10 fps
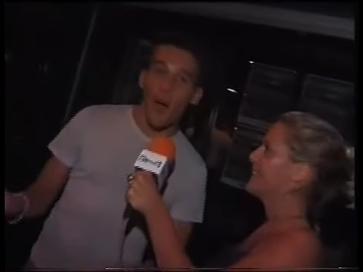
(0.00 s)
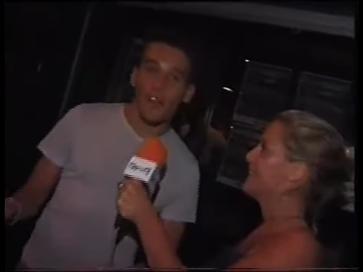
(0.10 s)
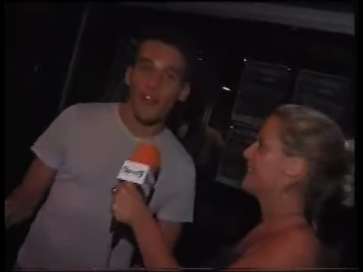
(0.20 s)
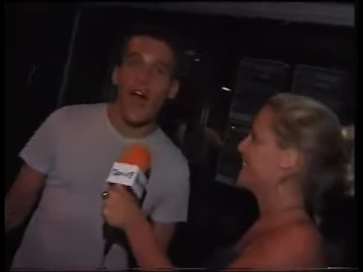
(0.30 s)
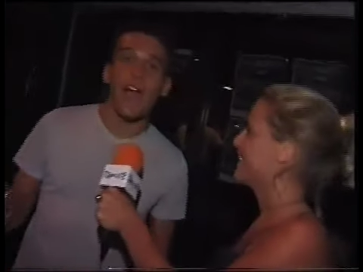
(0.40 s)

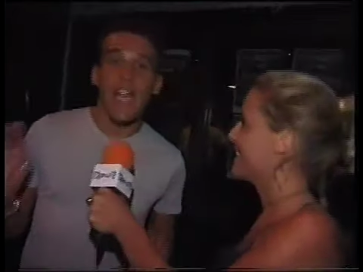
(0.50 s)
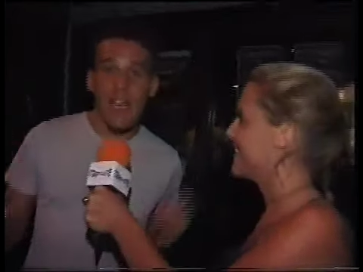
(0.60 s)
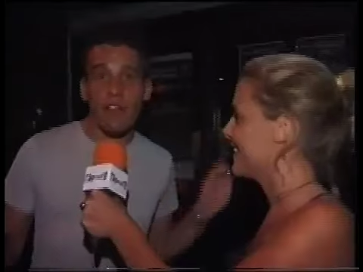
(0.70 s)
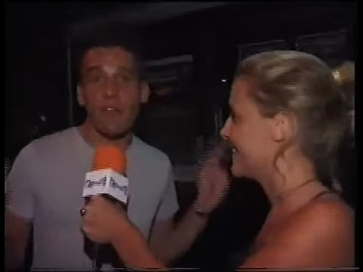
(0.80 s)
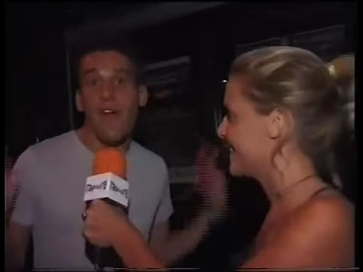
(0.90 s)
Speaker 1: World tonight
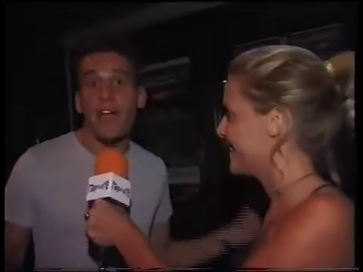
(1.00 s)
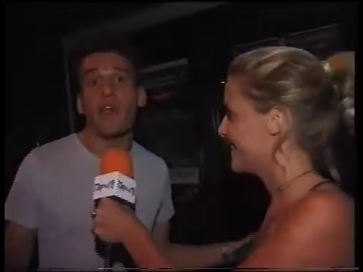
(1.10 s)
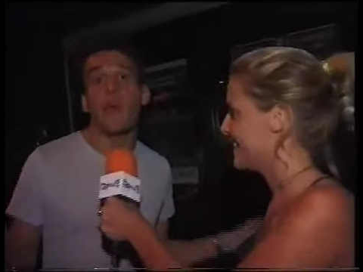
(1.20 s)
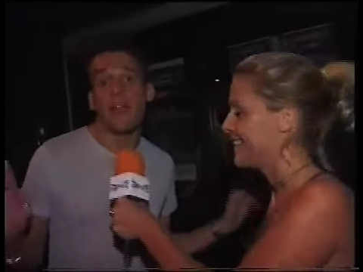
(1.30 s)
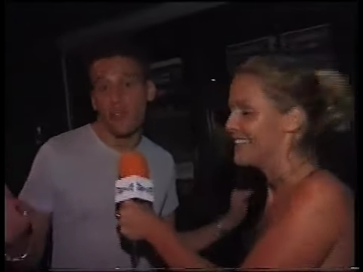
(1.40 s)
here at the
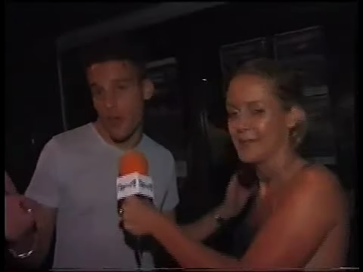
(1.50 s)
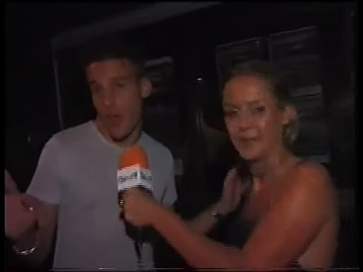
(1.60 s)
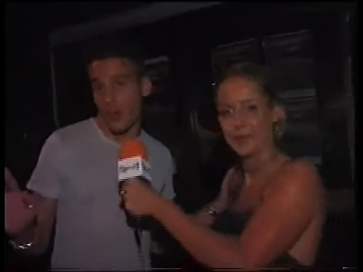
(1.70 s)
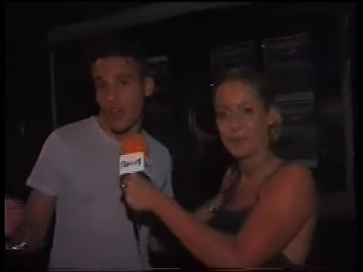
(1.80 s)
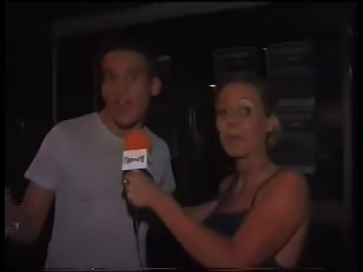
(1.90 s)
venue in
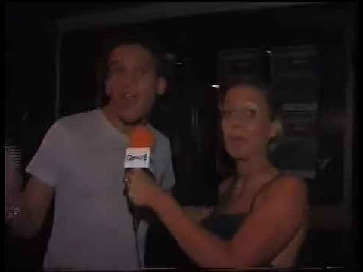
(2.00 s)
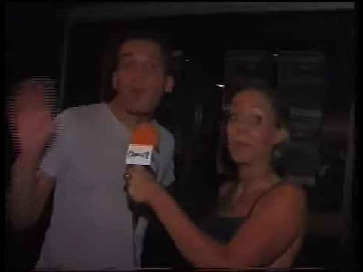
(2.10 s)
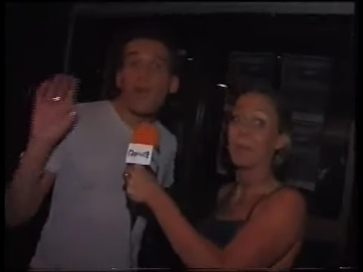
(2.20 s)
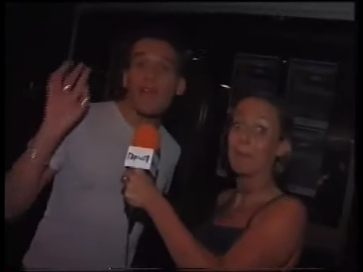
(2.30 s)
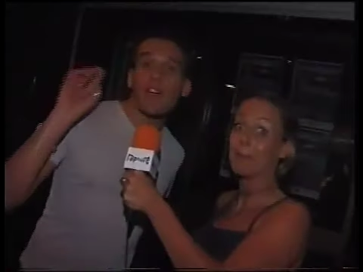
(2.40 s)
Jersey. We have